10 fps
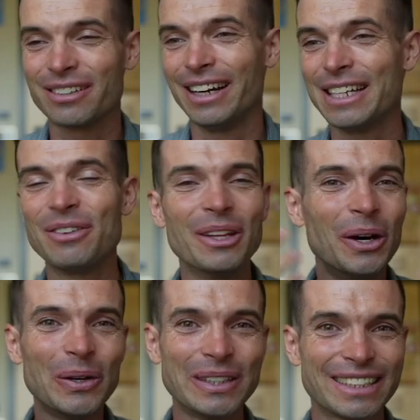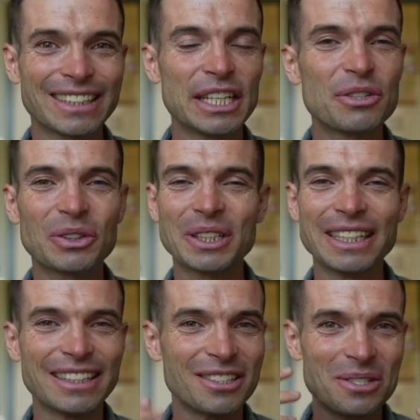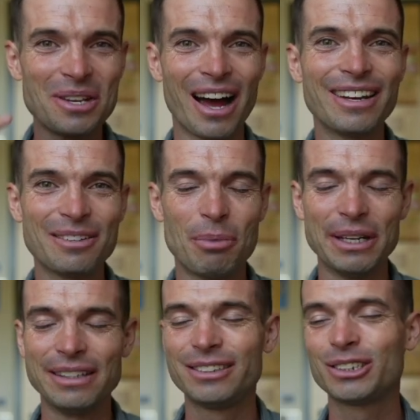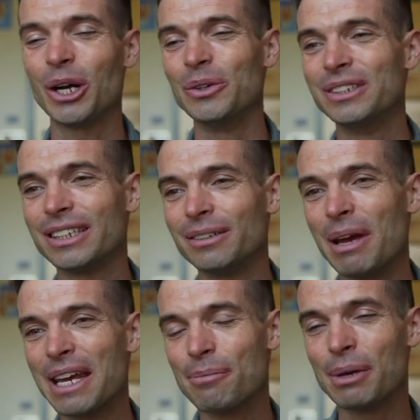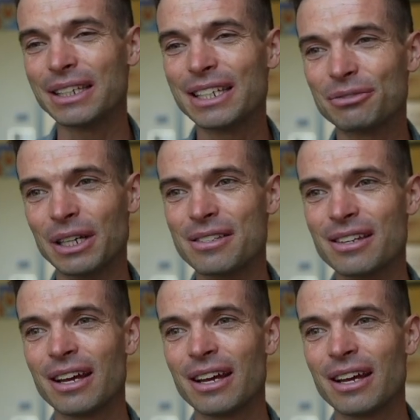even though scientifically this has not been shown to make a big difference.